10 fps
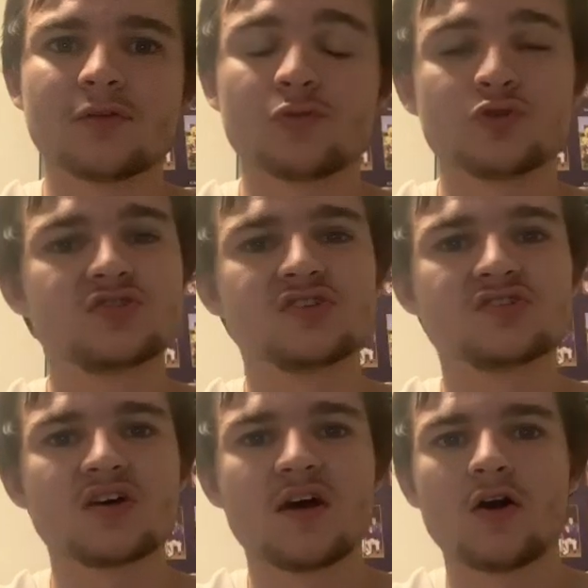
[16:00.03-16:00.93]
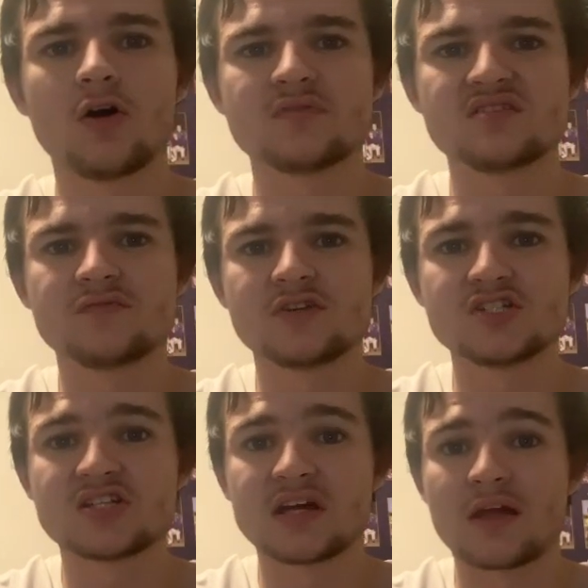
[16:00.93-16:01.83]
Roosters obviously
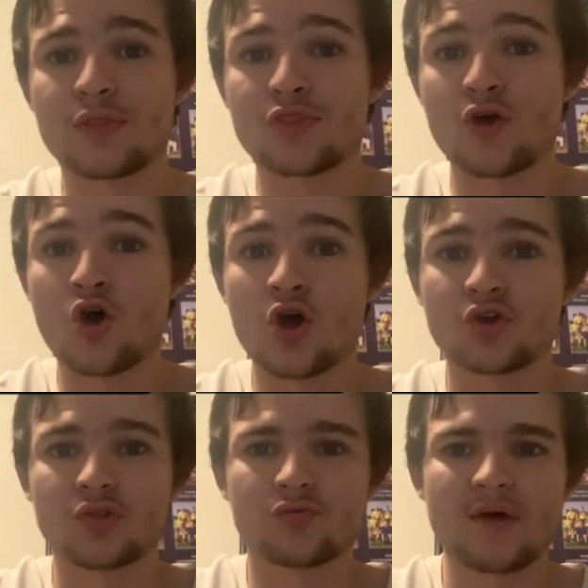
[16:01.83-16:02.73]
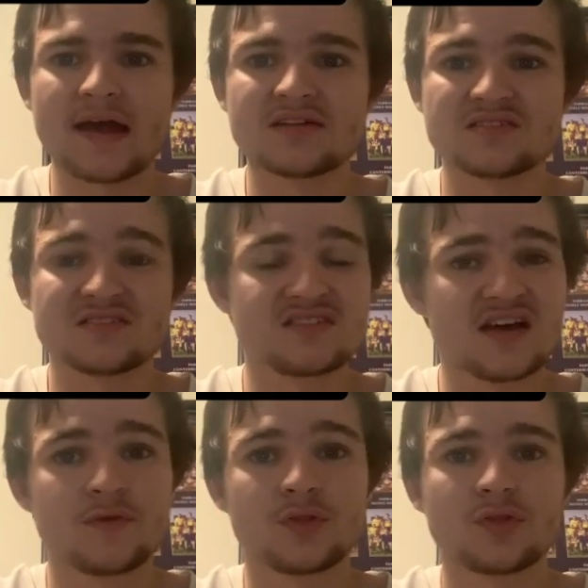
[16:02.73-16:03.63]
finishing in third, the Raiders in
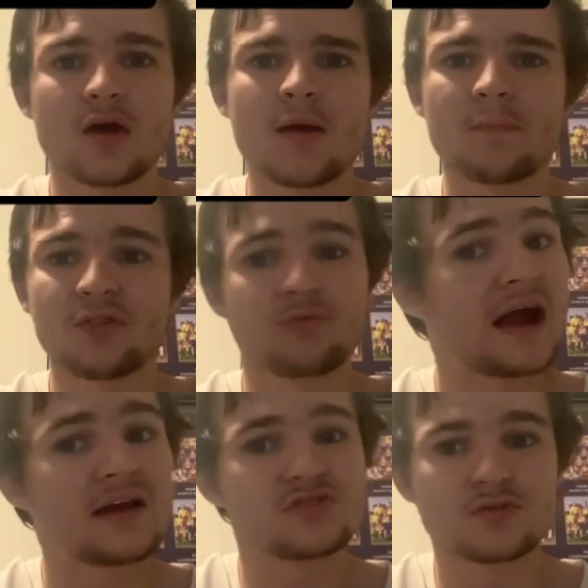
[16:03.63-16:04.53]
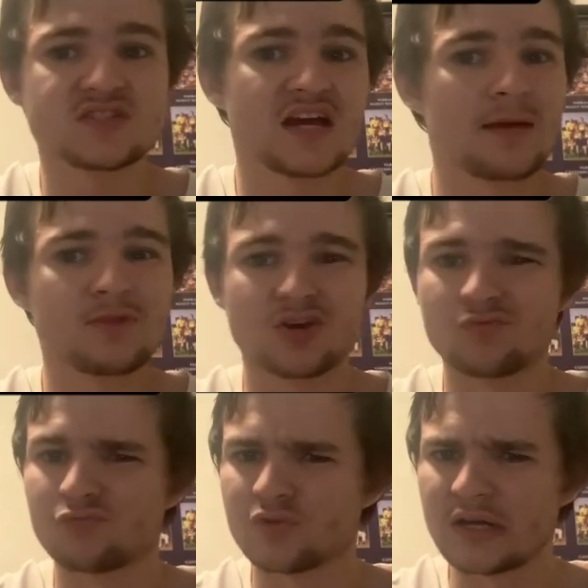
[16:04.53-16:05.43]
seventh. But the Raiders are a team that
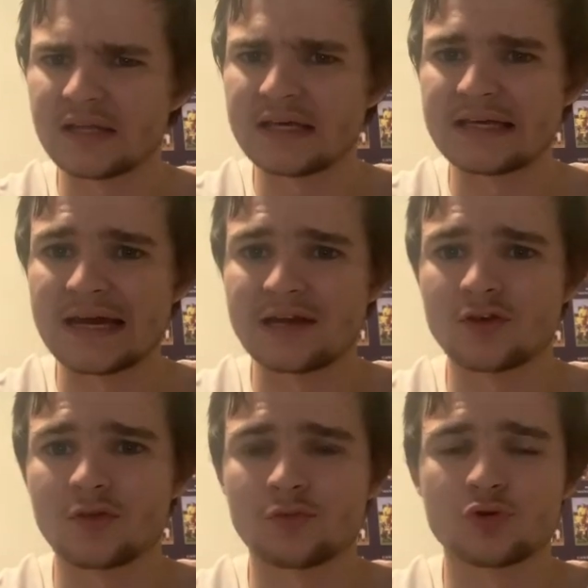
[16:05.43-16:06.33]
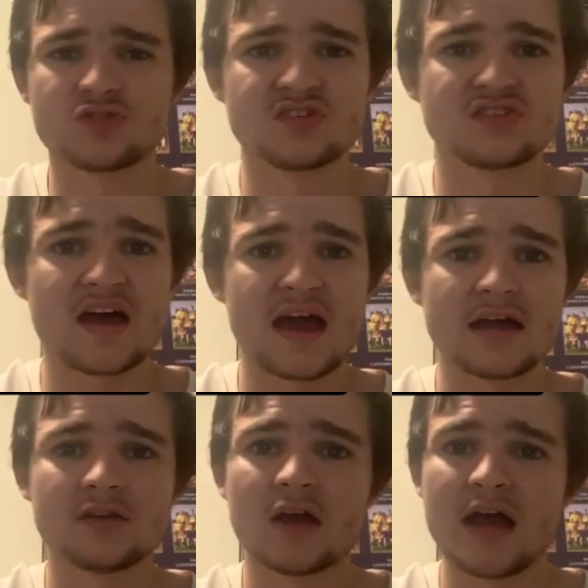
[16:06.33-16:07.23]
can really get into the Roosters'
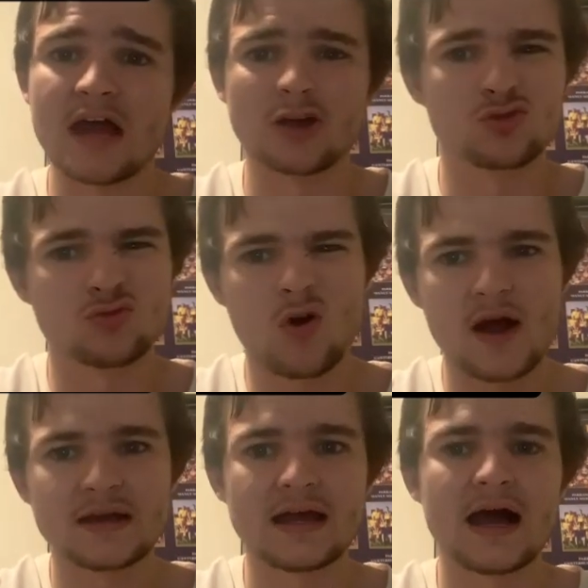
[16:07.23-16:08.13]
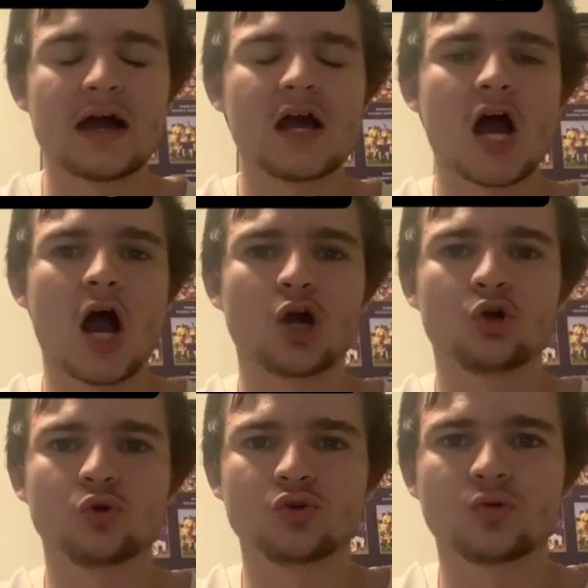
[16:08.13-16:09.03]
head and grind out a
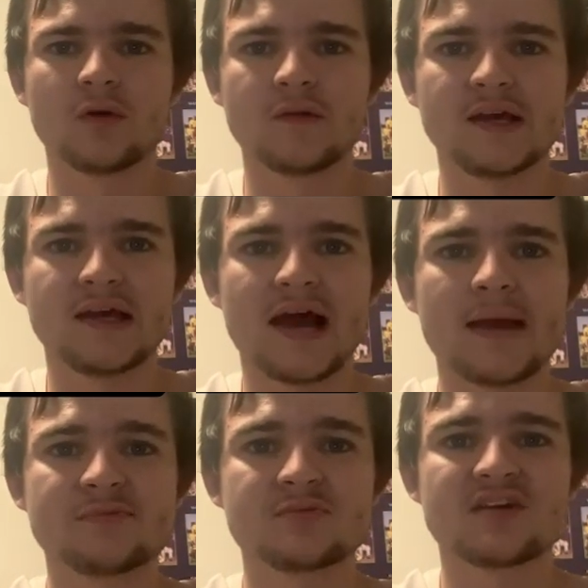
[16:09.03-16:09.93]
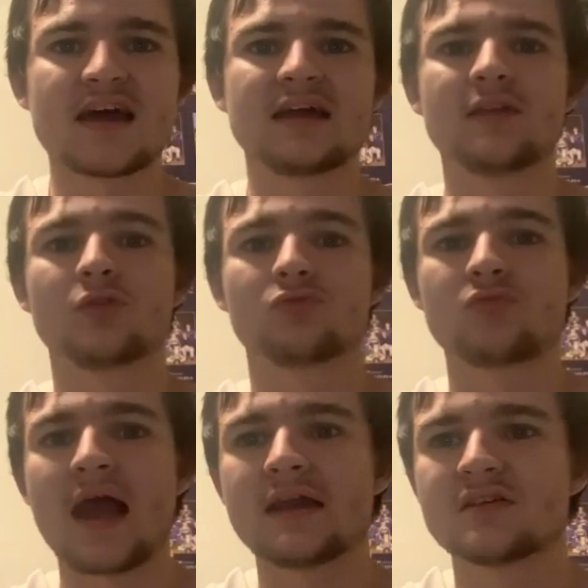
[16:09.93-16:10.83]
good quality games and taking the
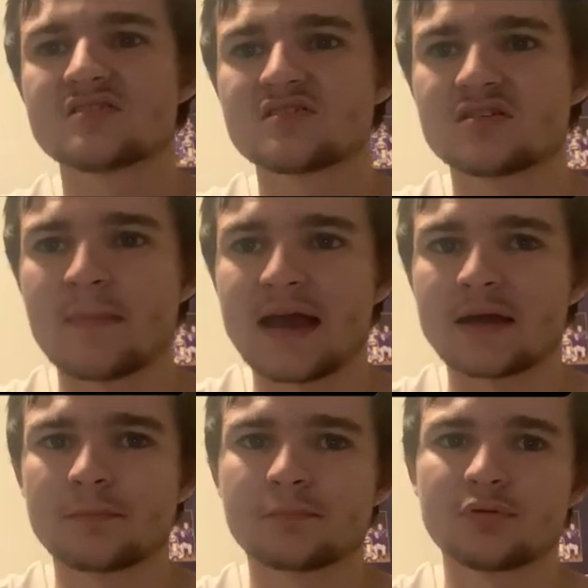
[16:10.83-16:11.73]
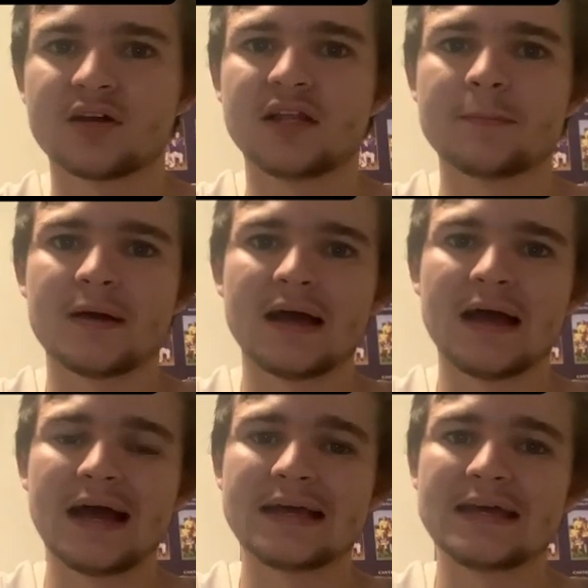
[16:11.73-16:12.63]
Raiders to make prelim
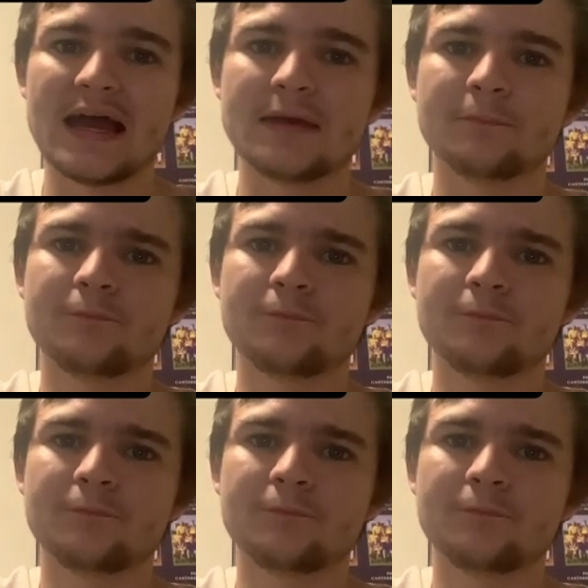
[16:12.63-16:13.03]
again.